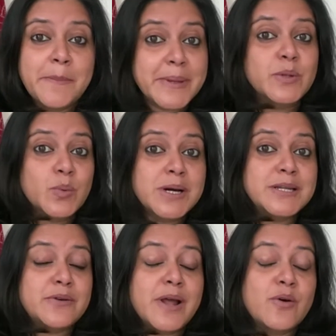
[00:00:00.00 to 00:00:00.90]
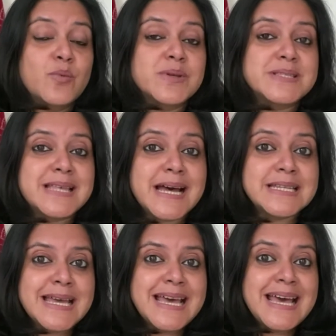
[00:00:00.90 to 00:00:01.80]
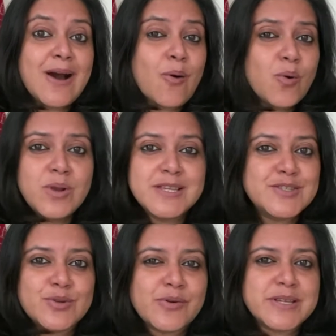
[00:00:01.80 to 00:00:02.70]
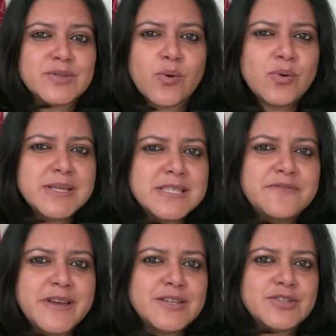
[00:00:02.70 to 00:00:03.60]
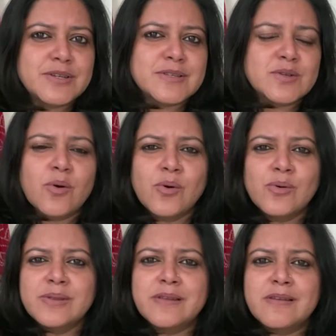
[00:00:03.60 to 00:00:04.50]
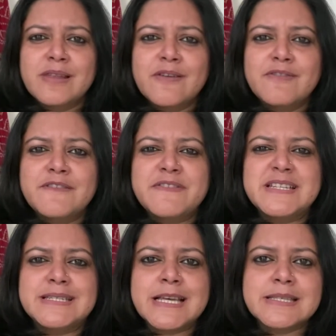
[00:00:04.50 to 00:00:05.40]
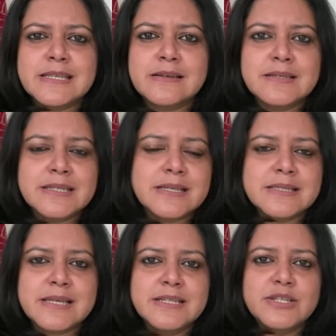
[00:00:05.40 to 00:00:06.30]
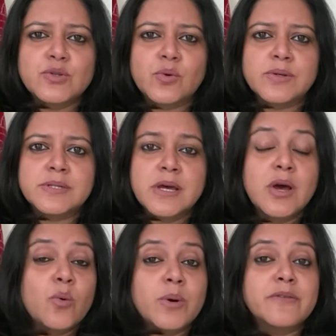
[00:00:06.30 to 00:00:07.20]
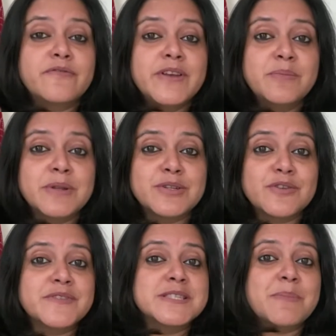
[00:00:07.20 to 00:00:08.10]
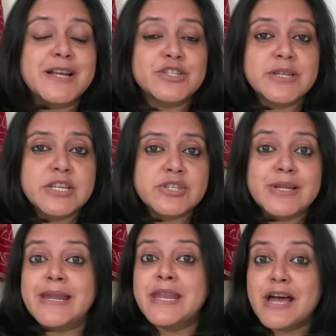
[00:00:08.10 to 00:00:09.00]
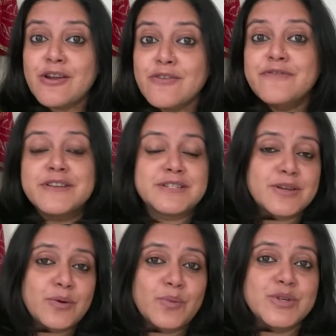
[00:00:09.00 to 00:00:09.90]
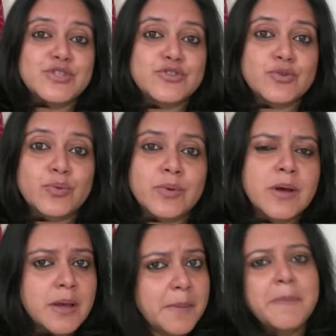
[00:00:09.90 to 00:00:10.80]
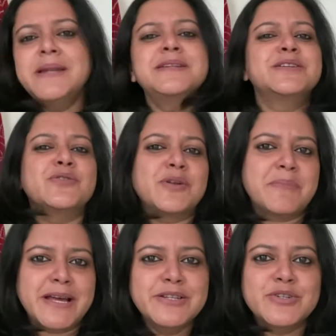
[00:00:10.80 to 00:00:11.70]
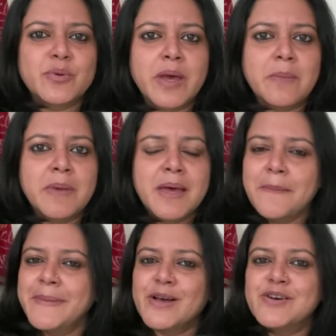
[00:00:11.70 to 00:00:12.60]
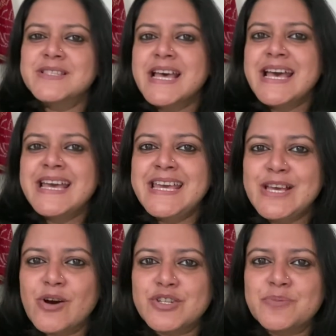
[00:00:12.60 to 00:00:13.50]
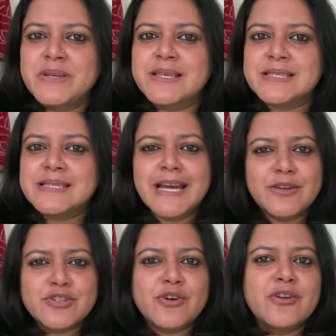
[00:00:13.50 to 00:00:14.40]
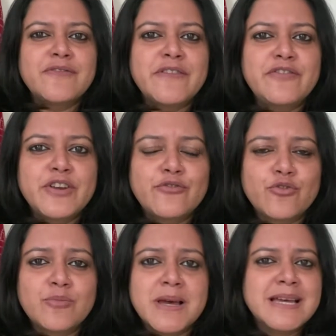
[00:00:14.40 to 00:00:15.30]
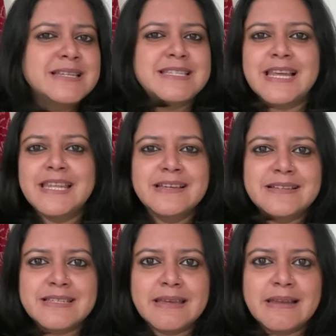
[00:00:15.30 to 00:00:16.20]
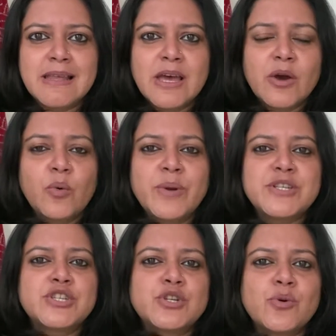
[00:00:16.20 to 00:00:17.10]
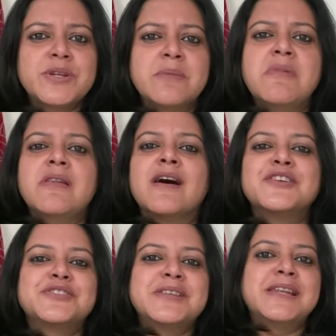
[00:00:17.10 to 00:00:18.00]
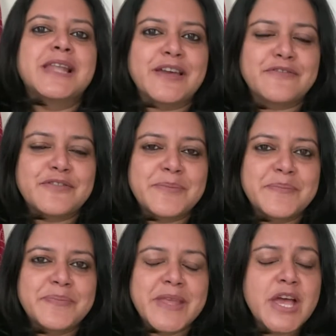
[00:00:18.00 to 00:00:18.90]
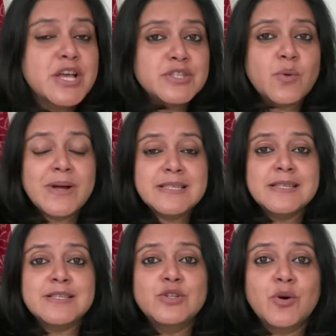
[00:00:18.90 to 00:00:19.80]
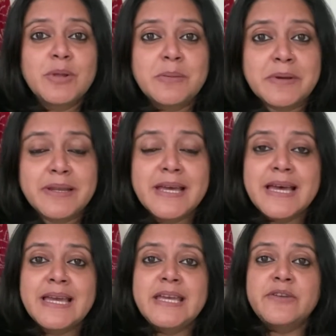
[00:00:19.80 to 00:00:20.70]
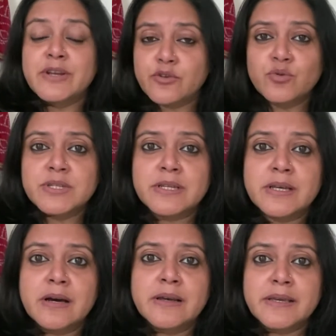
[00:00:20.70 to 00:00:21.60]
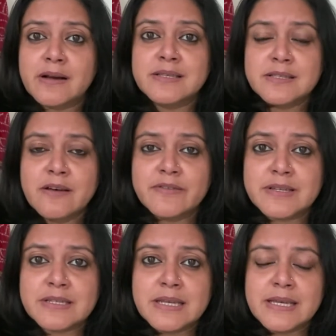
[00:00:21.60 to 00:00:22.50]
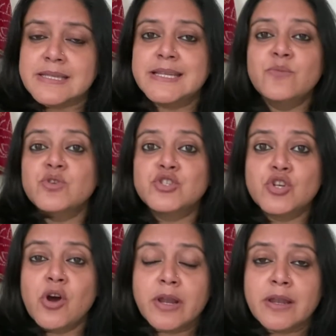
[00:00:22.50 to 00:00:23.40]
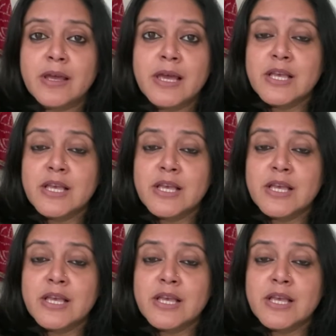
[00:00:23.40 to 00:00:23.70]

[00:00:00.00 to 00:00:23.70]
But the word around was that all his stories, all his adventures, all the lovely fantastical tales that he told were a figment of his imagination, and none of it was true. But it did not matter to him, because he got to be the cynosure of every room, telling a tale which showed him larger than life. So once this nobleman, he recruited a young servant. His name was John.